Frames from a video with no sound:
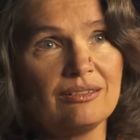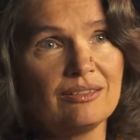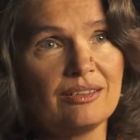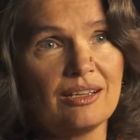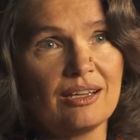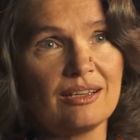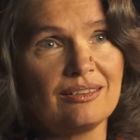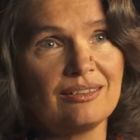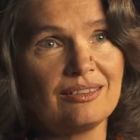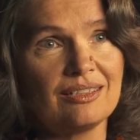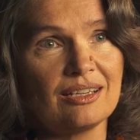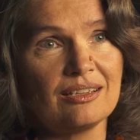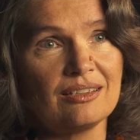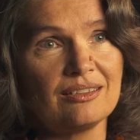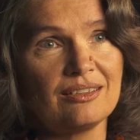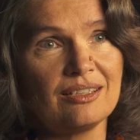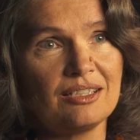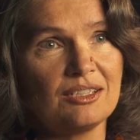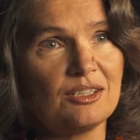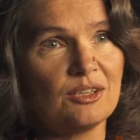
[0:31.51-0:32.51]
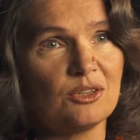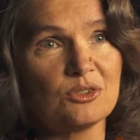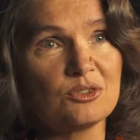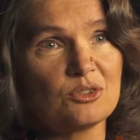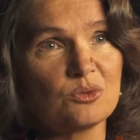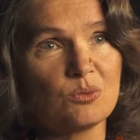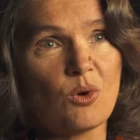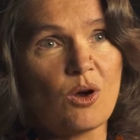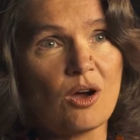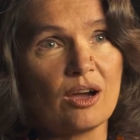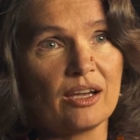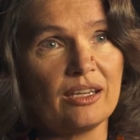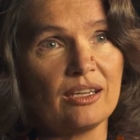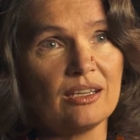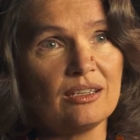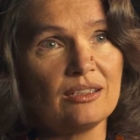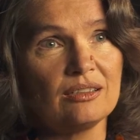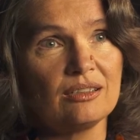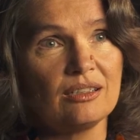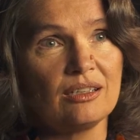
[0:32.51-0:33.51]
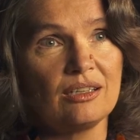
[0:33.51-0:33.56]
that uh, that adults walk in.